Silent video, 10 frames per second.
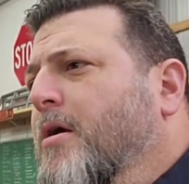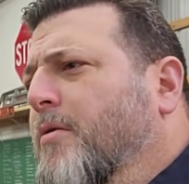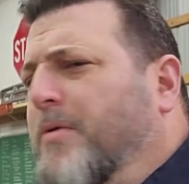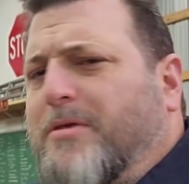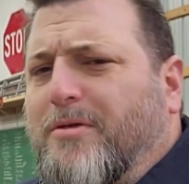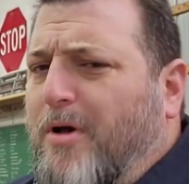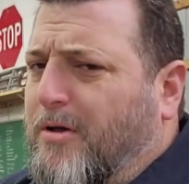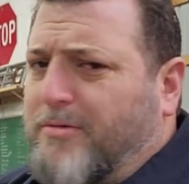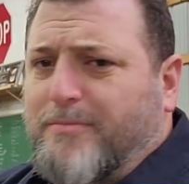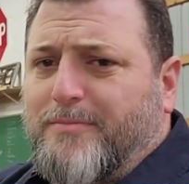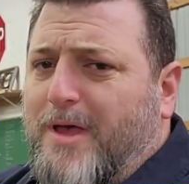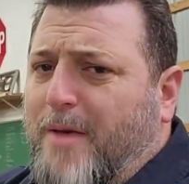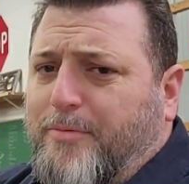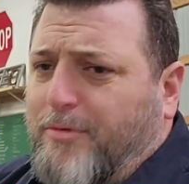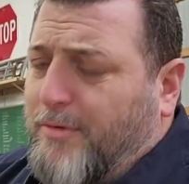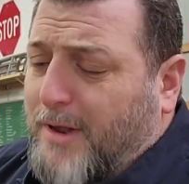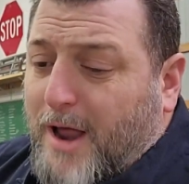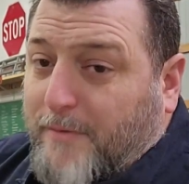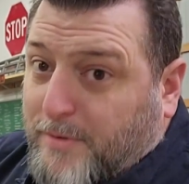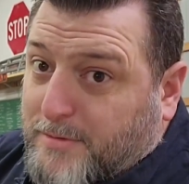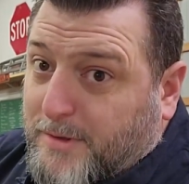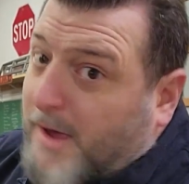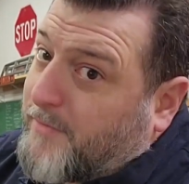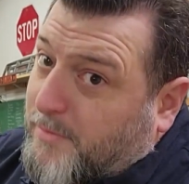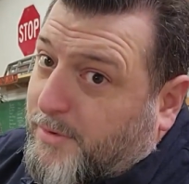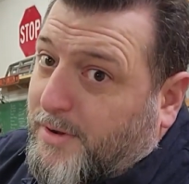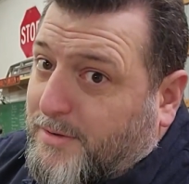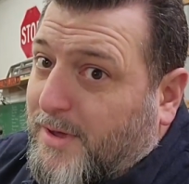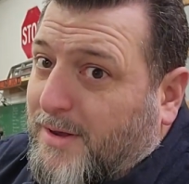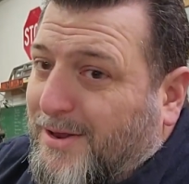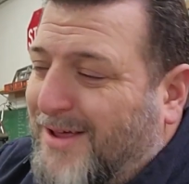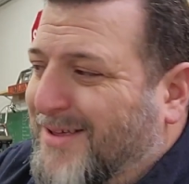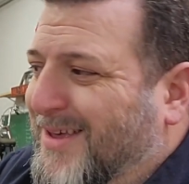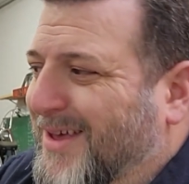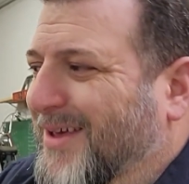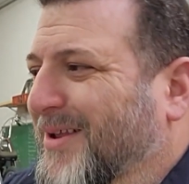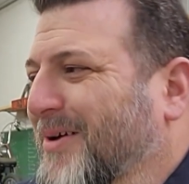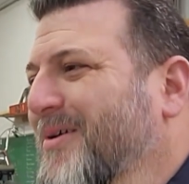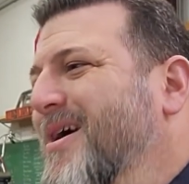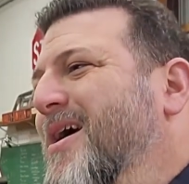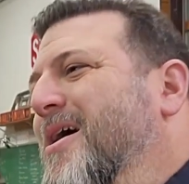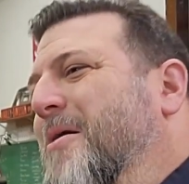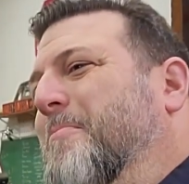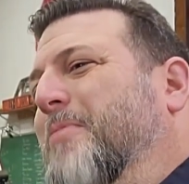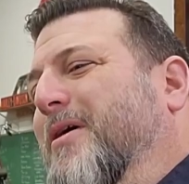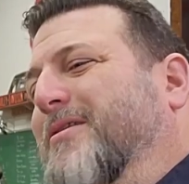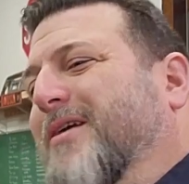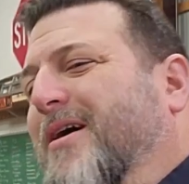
which is awesome. Absolutely. And obviously I've embraced that, you know, but,